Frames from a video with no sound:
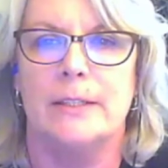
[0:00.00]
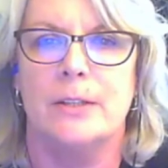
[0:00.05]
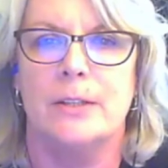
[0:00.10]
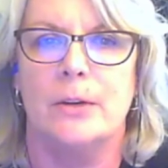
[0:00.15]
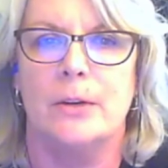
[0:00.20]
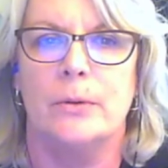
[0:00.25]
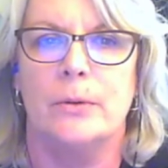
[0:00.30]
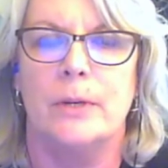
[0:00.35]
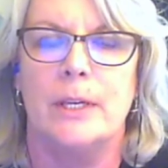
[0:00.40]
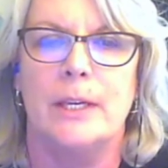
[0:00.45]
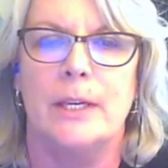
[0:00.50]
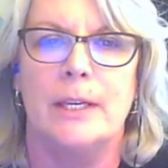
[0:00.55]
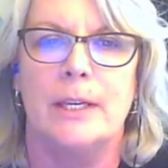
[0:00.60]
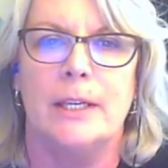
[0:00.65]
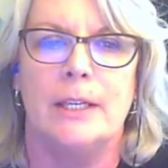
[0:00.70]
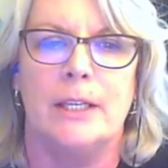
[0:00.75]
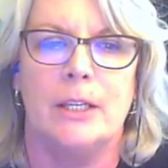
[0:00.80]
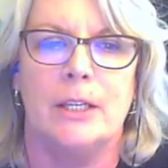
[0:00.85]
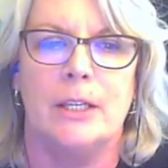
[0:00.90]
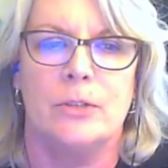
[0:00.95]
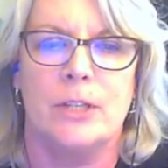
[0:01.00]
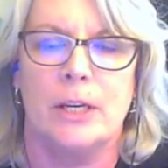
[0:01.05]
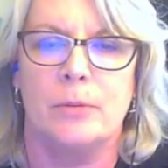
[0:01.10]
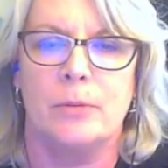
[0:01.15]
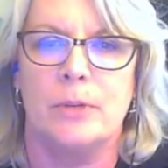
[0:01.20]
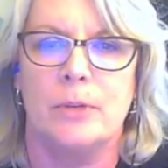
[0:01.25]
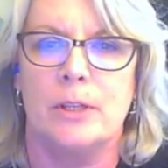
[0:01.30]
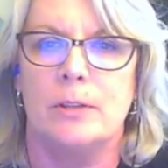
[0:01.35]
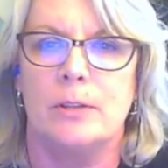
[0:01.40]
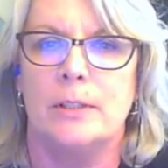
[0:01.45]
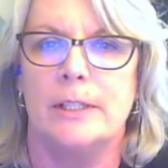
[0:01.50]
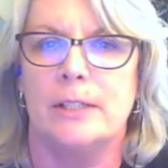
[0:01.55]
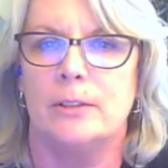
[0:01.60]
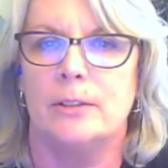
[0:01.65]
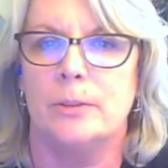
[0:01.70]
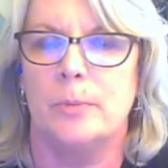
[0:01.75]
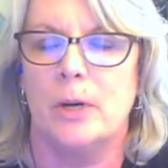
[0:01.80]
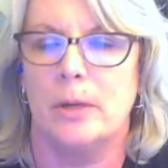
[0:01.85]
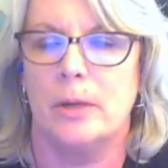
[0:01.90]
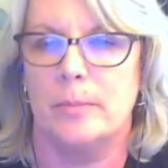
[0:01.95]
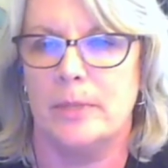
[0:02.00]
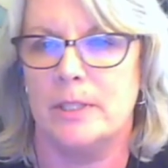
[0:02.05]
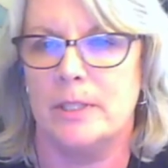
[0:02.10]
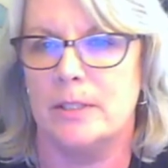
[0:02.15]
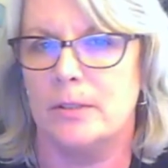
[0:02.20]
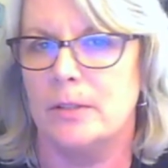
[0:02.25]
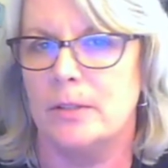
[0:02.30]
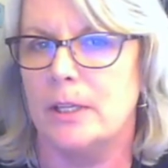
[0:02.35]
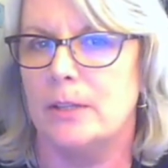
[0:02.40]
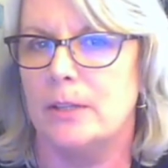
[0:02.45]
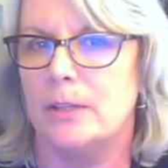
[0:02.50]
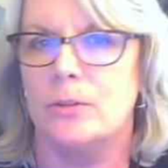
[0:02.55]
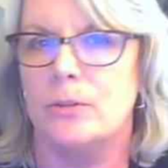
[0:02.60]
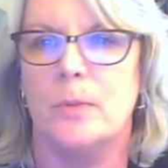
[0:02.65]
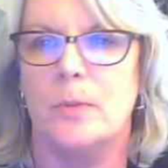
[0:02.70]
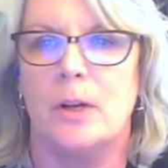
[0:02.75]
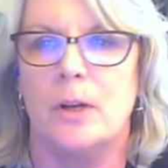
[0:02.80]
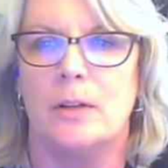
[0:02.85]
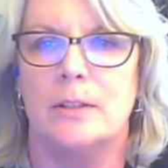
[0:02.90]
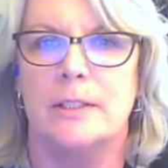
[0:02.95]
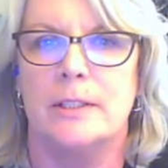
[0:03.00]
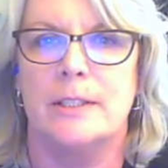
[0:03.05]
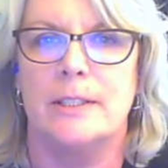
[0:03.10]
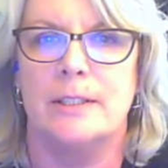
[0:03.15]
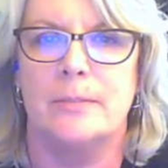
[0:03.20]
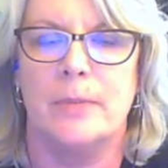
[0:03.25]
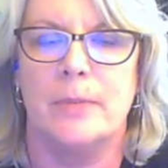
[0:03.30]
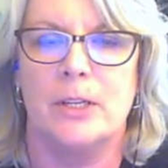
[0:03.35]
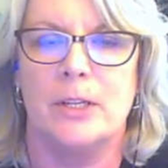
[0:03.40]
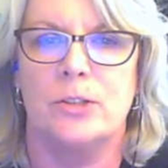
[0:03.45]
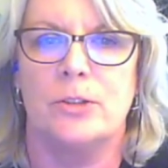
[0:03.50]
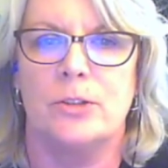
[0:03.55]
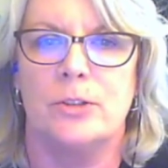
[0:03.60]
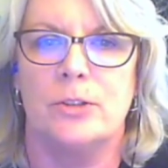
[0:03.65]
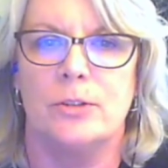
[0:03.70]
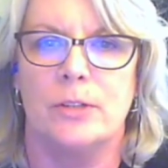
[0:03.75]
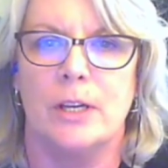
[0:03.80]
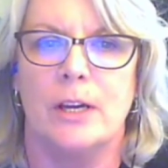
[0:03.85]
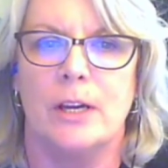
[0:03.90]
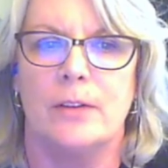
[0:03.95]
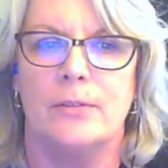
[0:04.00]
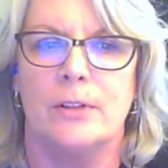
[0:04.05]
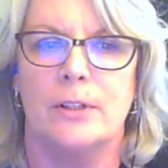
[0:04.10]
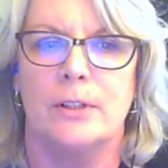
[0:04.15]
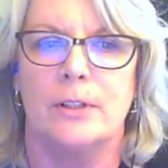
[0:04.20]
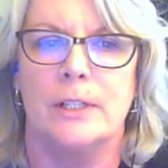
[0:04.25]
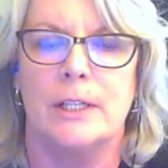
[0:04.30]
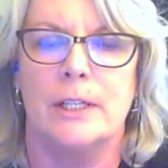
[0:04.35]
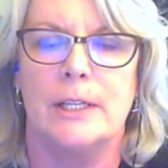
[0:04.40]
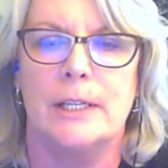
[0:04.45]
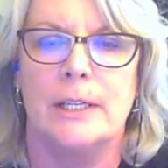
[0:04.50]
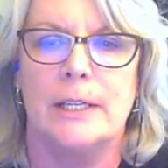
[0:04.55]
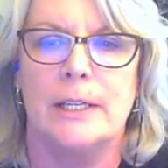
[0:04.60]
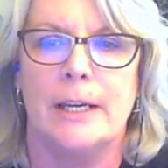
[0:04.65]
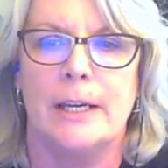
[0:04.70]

So, check with your legal departments, look at those policies, make sure you're covered.